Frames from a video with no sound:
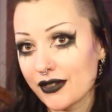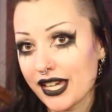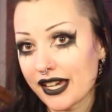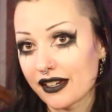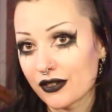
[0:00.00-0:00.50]

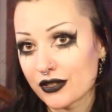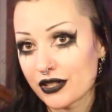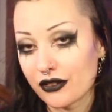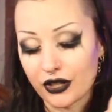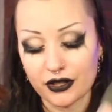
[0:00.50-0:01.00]
yeah, I got
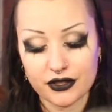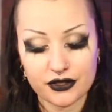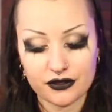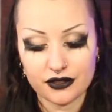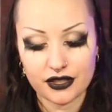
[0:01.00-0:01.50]
two of
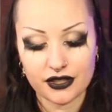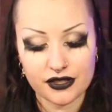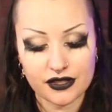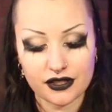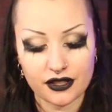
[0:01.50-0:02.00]
those
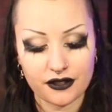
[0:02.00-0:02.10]
because